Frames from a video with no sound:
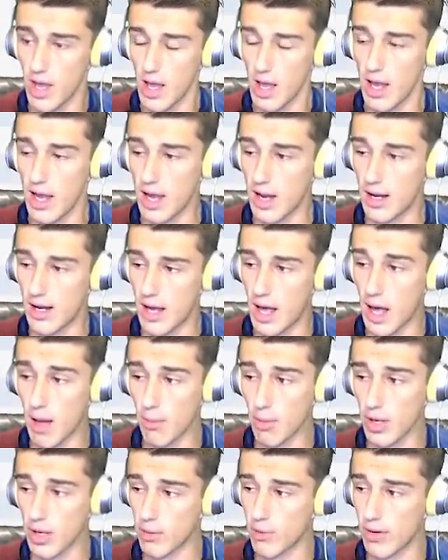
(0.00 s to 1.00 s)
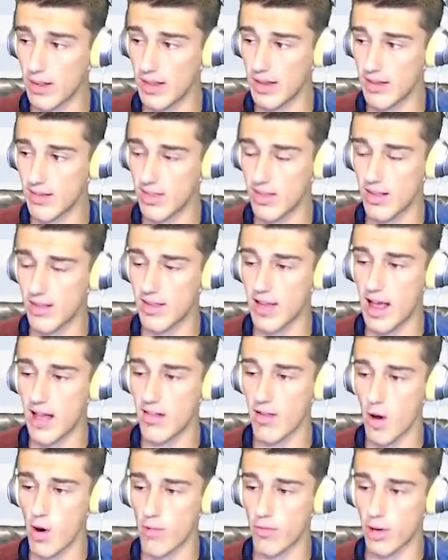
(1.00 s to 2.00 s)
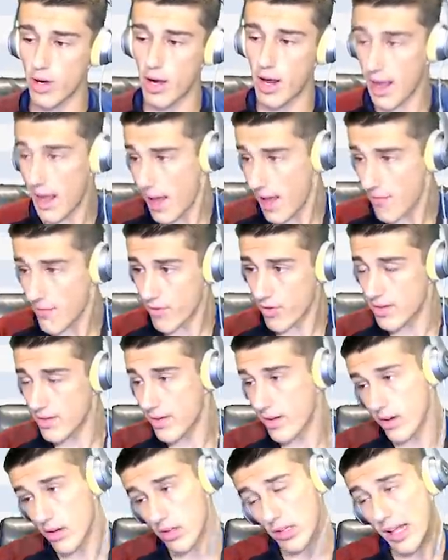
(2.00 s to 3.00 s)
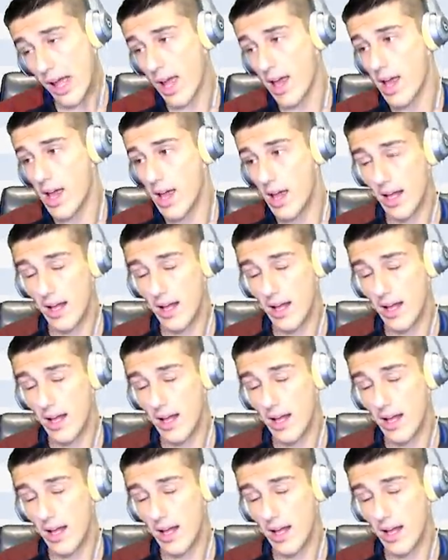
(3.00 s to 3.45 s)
And uh, I'll probably relist these guys overnight every single night